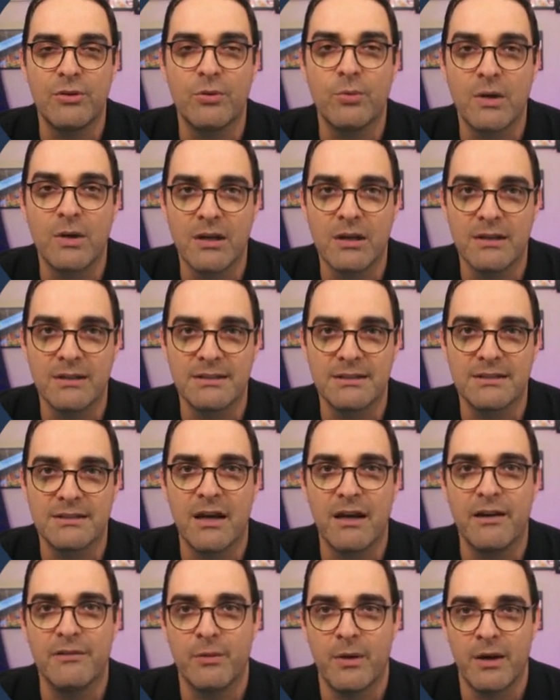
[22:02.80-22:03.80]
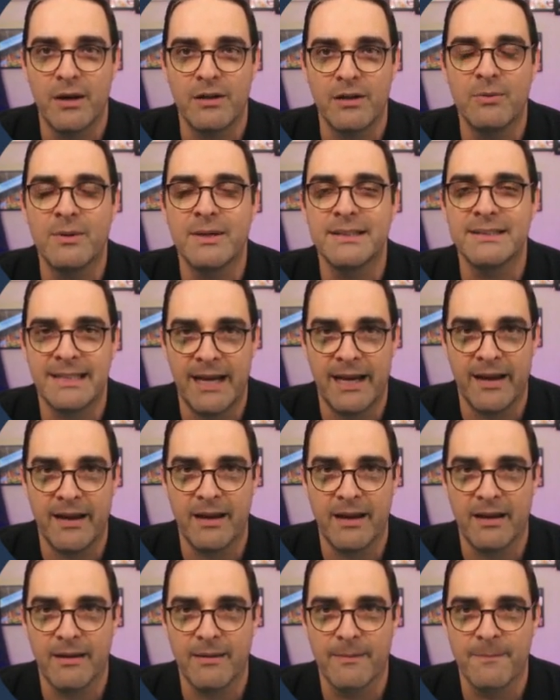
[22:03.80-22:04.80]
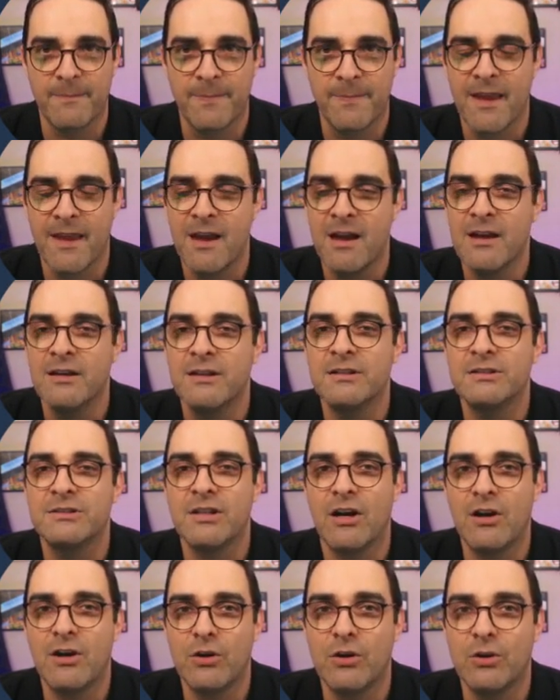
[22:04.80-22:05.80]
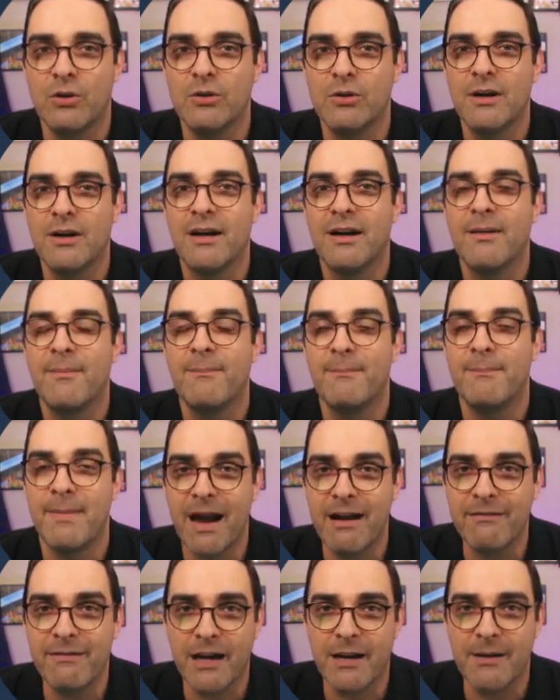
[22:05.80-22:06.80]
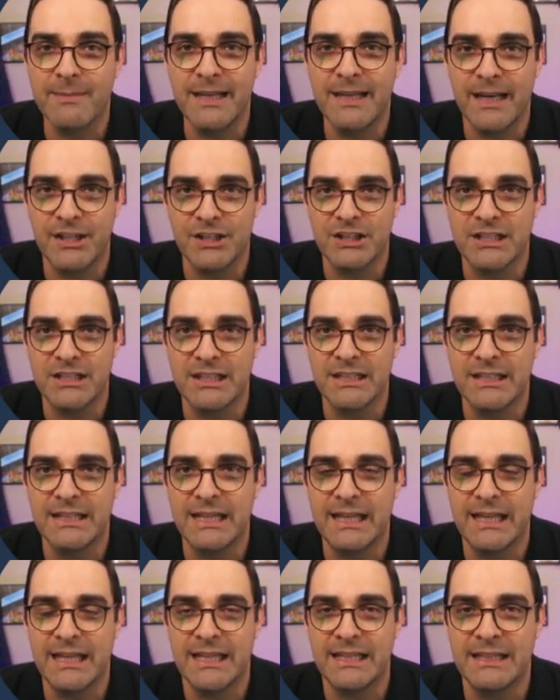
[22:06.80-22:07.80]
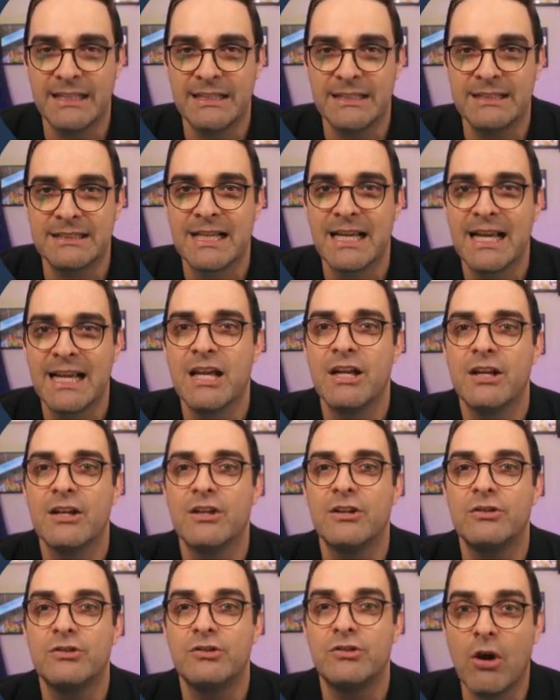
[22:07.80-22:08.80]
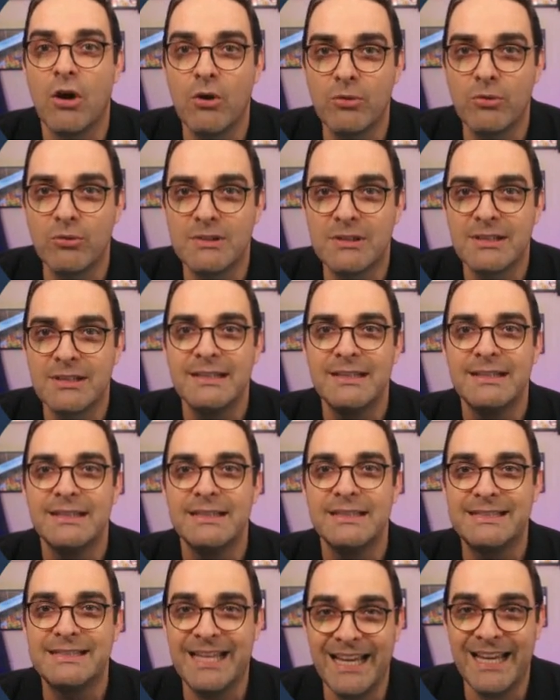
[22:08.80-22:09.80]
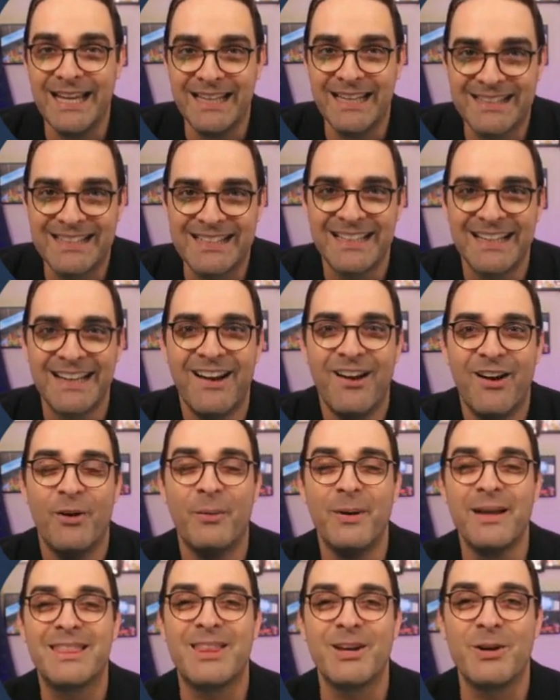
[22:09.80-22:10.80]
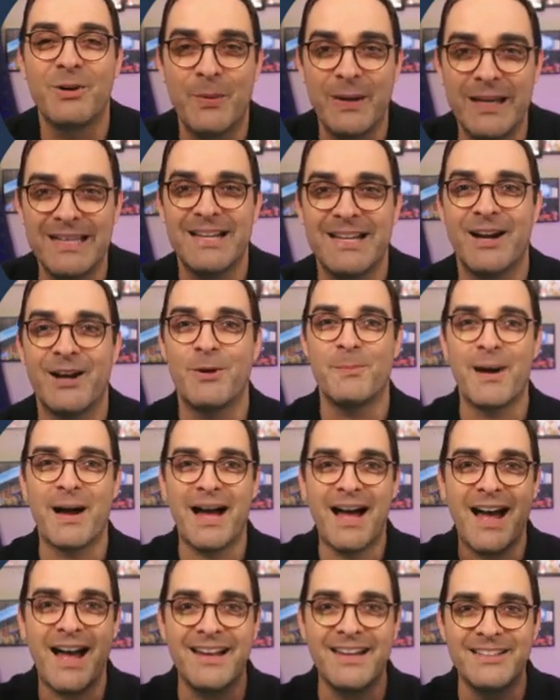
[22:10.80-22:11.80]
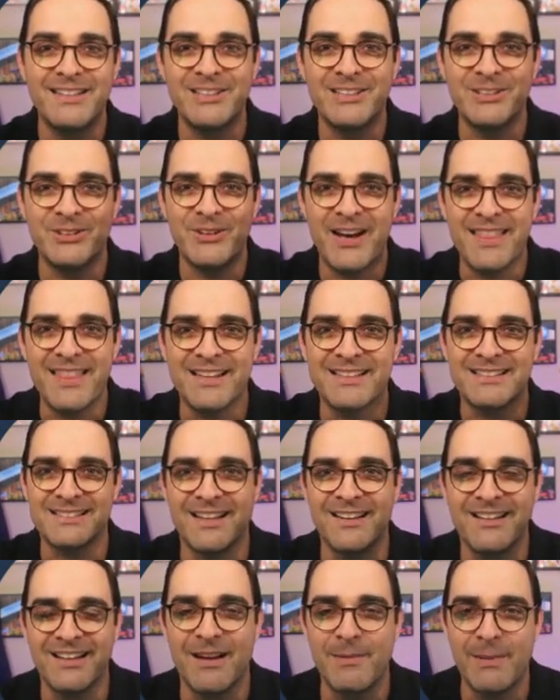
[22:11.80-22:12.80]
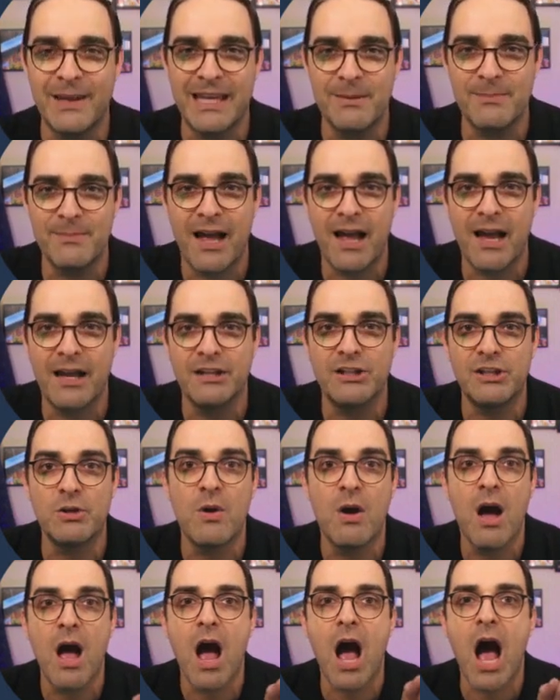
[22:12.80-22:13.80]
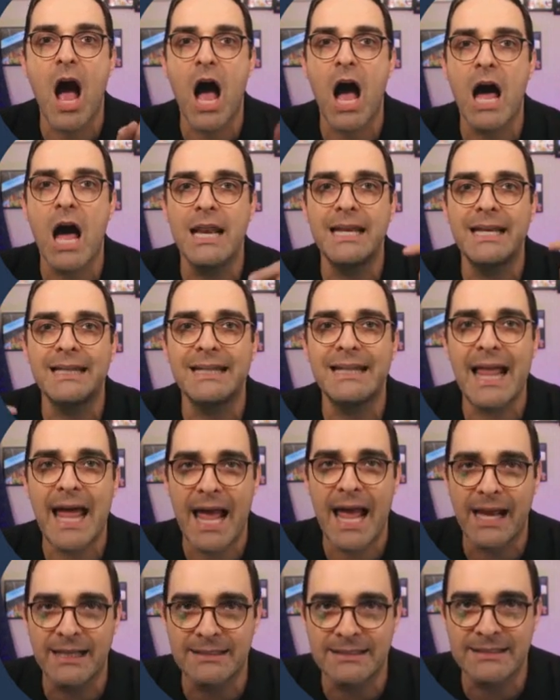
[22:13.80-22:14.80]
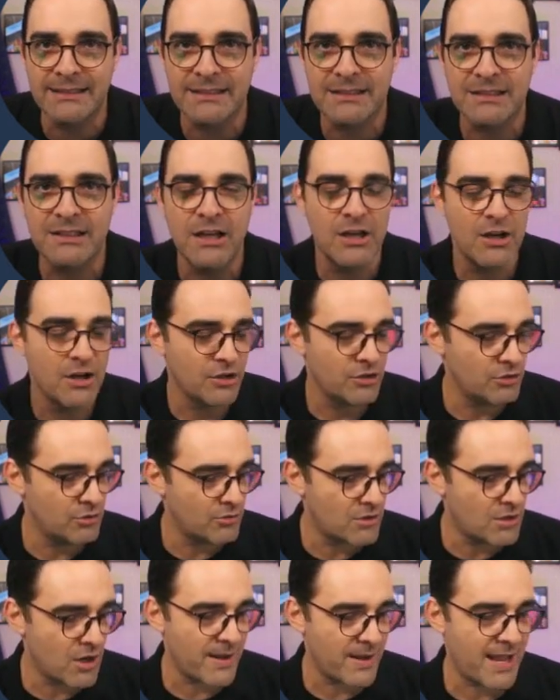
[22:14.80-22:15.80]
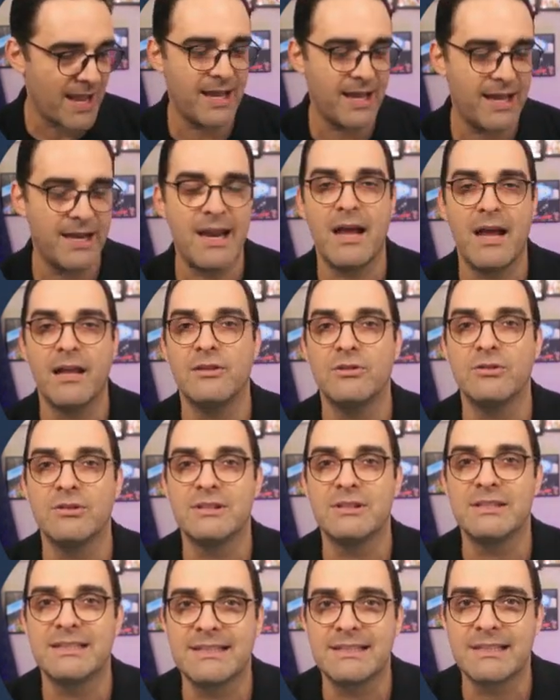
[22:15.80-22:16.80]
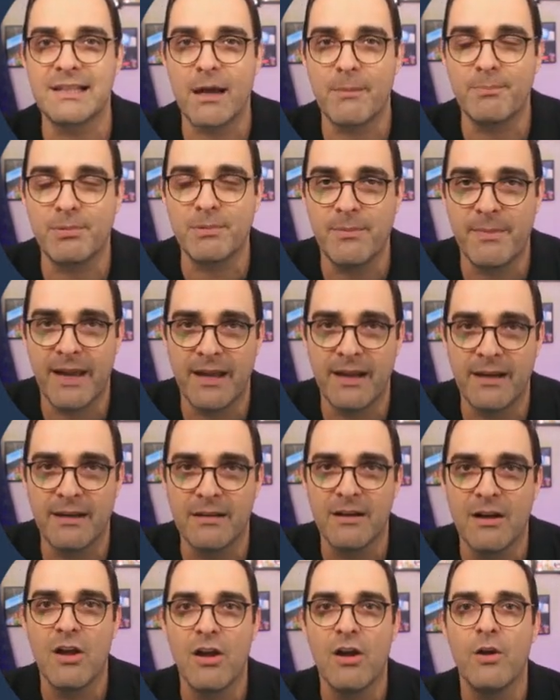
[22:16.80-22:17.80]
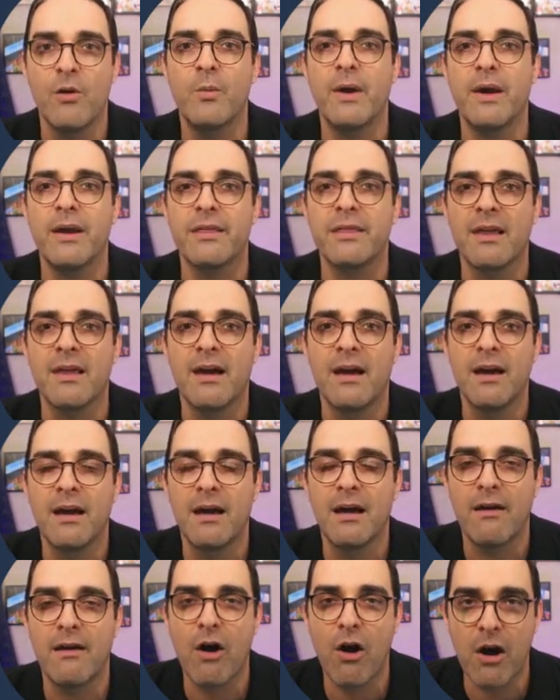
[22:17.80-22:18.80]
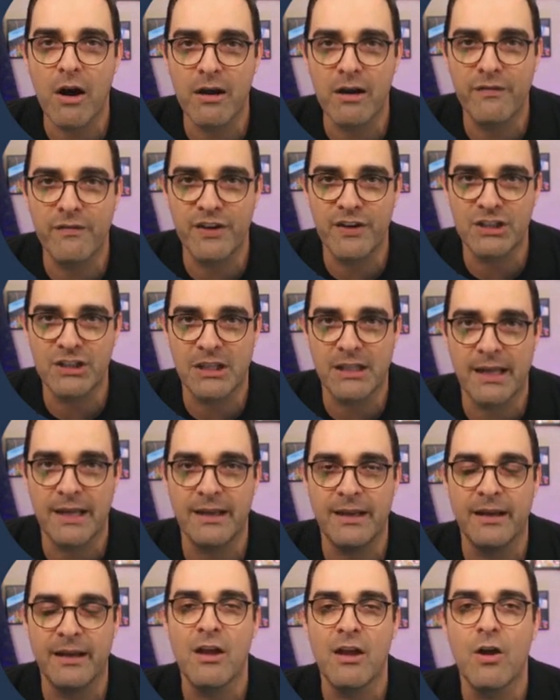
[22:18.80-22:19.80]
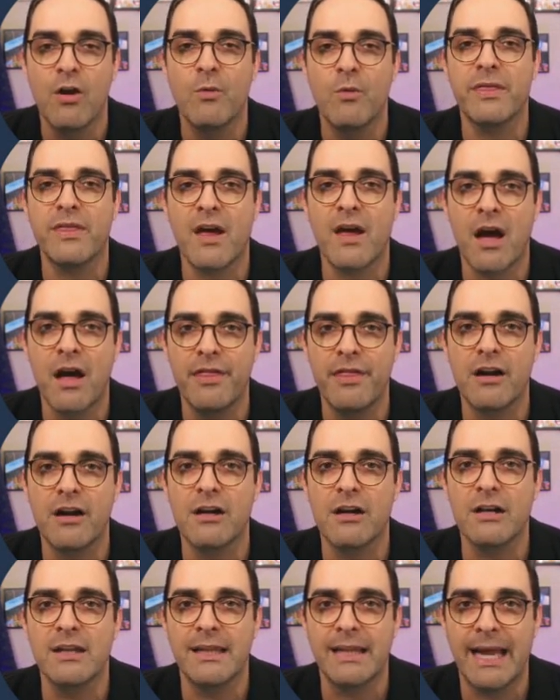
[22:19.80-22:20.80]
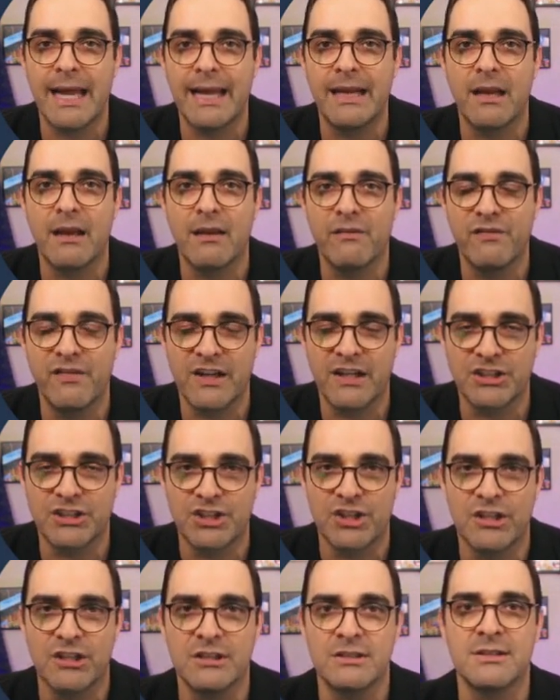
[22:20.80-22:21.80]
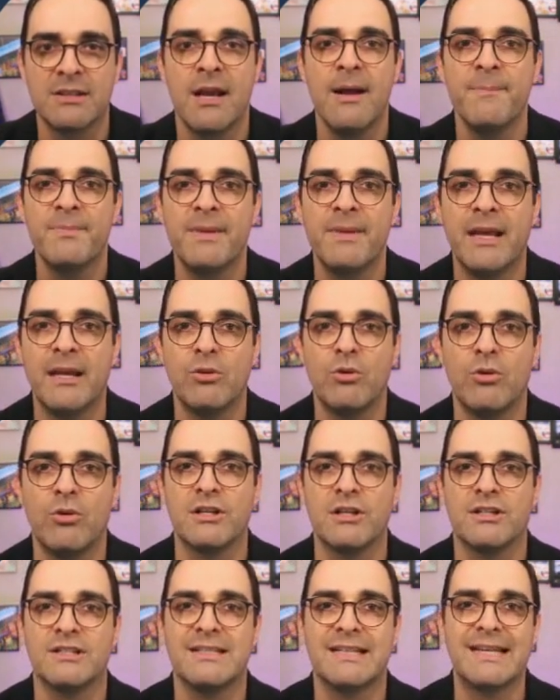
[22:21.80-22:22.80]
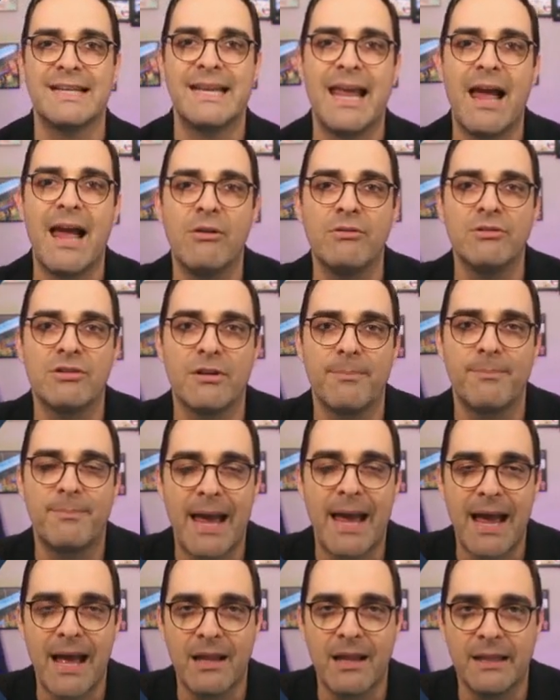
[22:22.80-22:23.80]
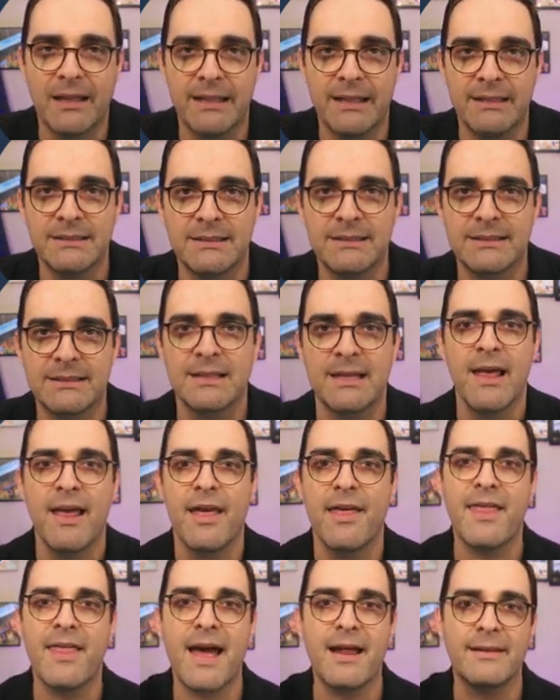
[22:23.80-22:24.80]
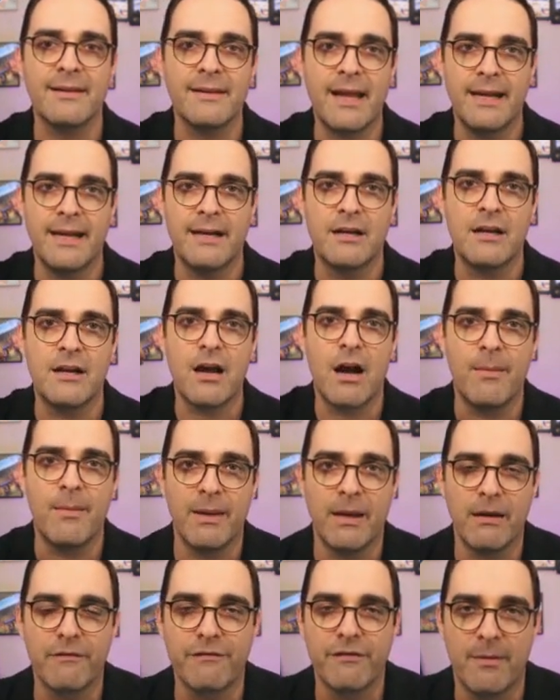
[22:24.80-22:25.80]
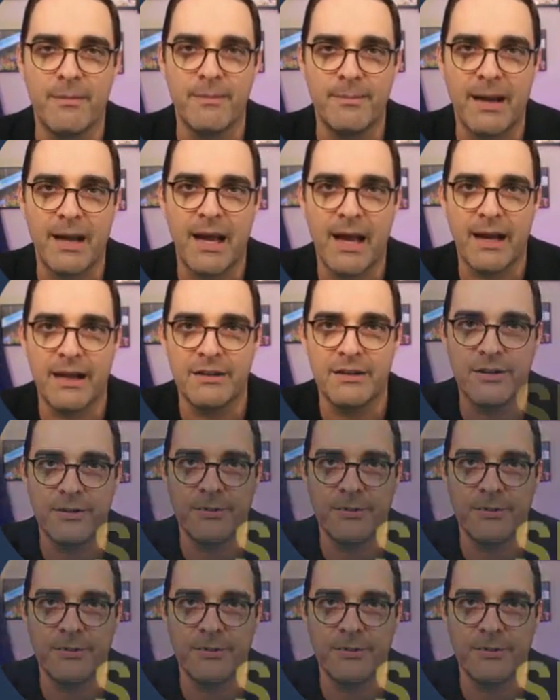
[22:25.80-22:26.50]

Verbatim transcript: the words of what you are saying. So, my recommendation is don't sit with the window behind you and the sun coming in behind you unless you go ahead and you supplement with artificial lighting, with other lighting fixtures in order to counterbalance that light coming from behind